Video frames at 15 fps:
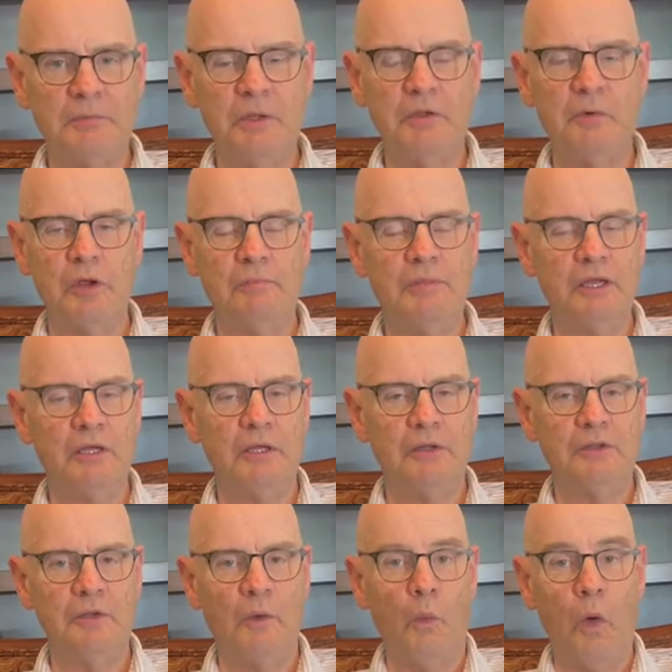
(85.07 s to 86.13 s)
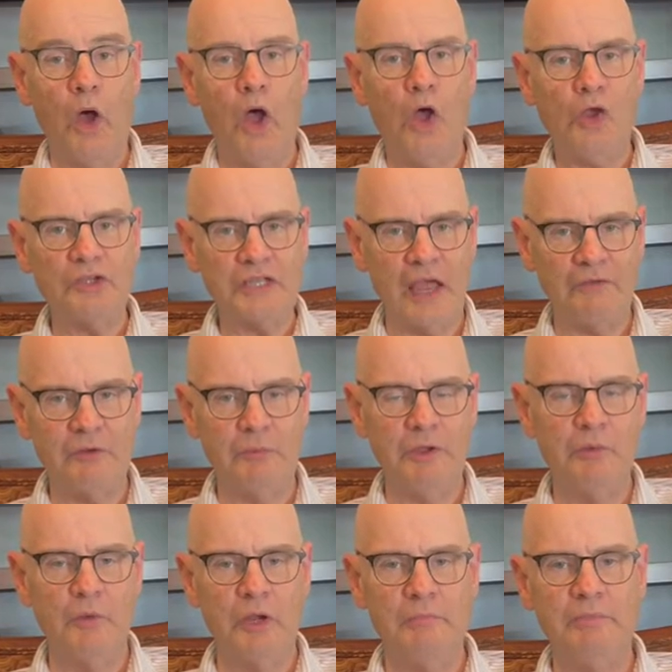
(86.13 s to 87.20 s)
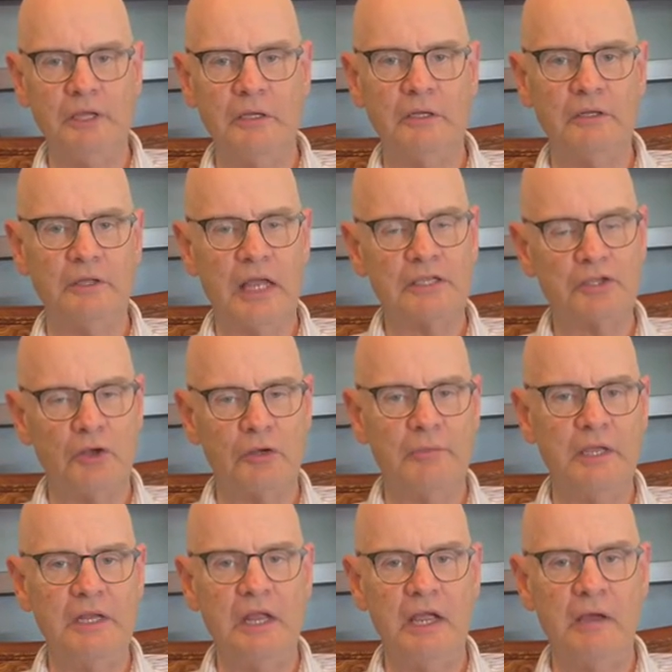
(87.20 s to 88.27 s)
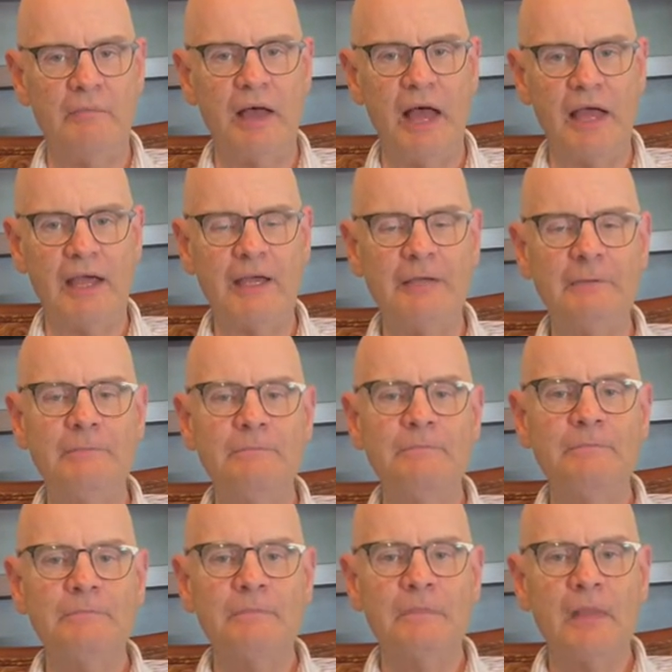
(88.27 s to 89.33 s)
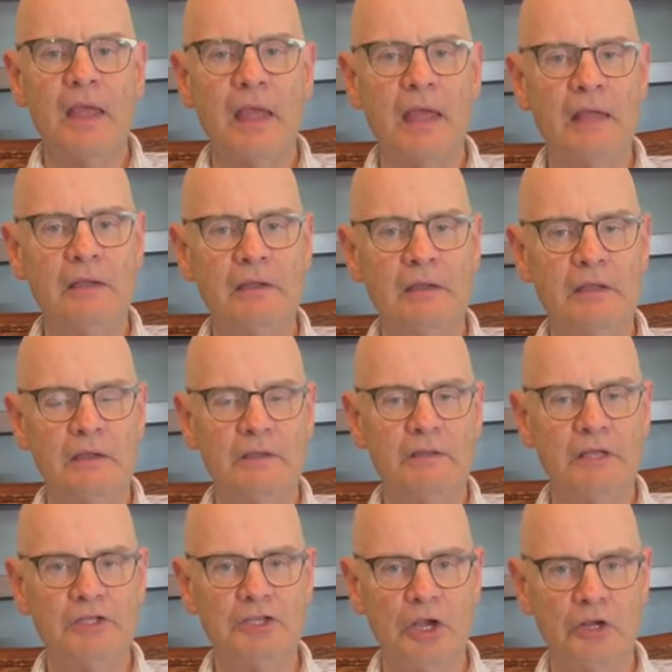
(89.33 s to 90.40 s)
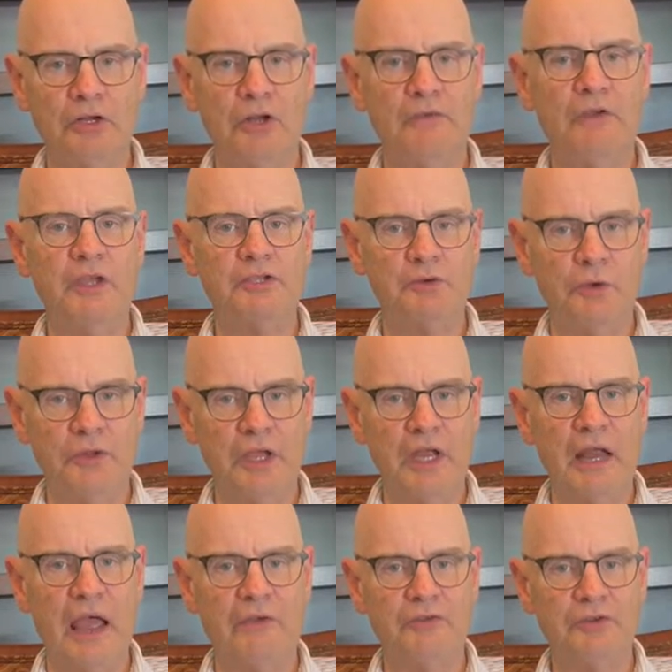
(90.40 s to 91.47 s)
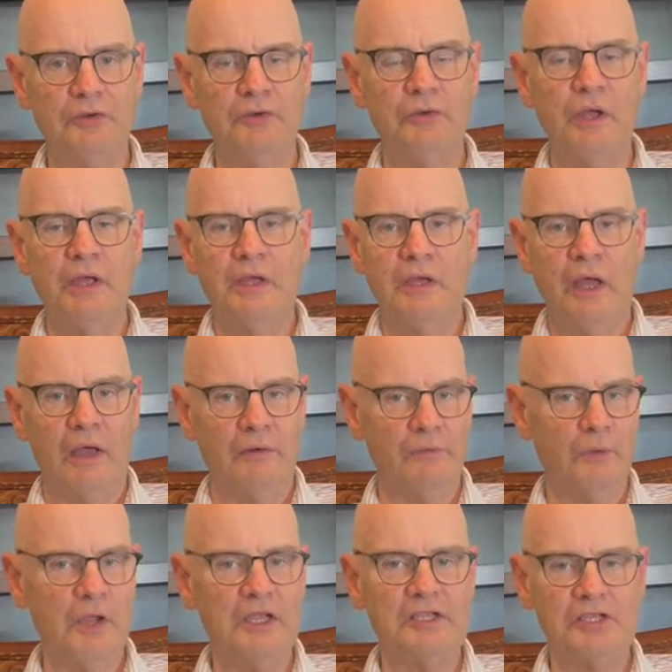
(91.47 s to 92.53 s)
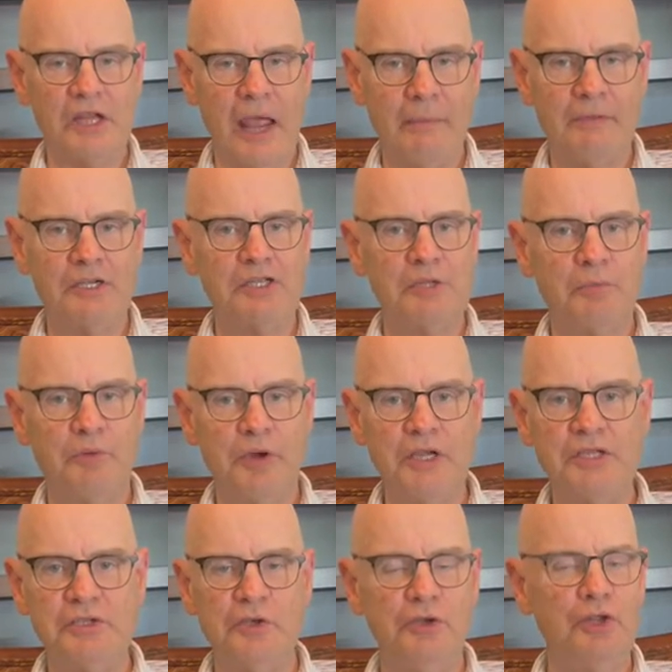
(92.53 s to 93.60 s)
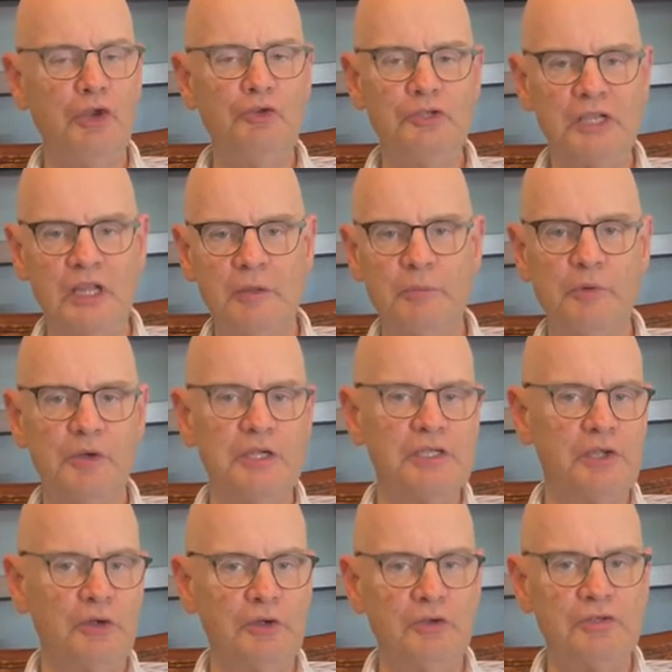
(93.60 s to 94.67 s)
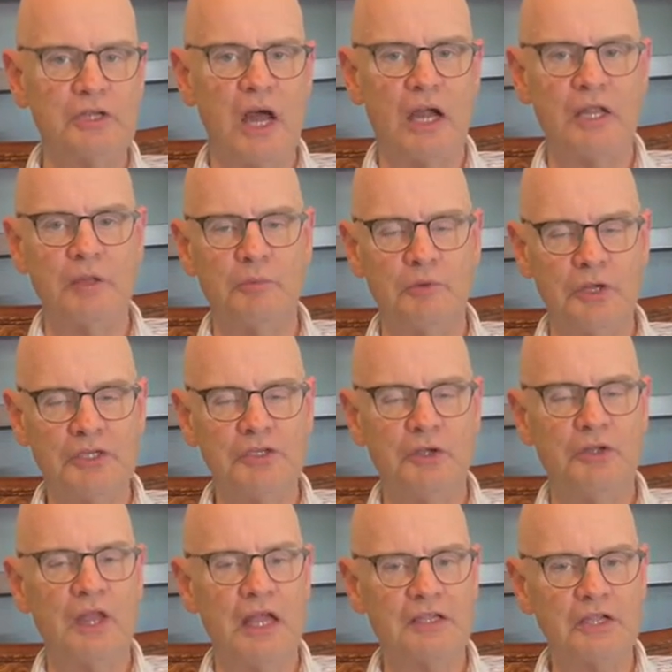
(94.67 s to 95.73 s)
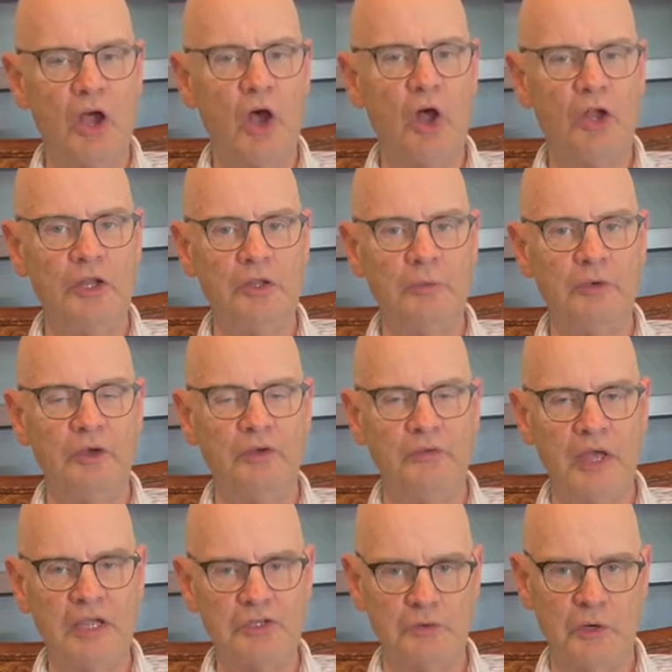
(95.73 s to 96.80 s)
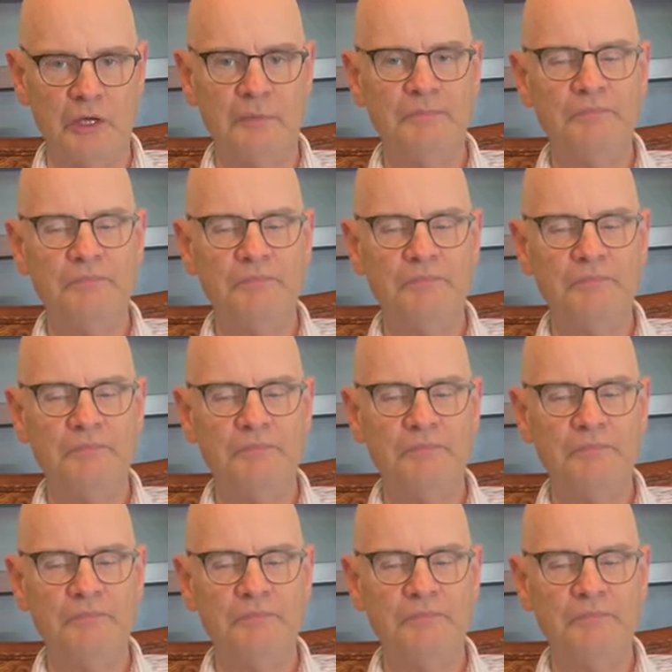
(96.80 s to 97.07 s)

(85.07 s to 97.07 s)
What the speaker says: to be rebuilt. The walls have to be rebuilt. That's going to be Nehemiah. And the children of Israel then have to reestablish the priesthood. Who's in the priesthood? Who's not in the priesthood? That's all in the book of Ezra.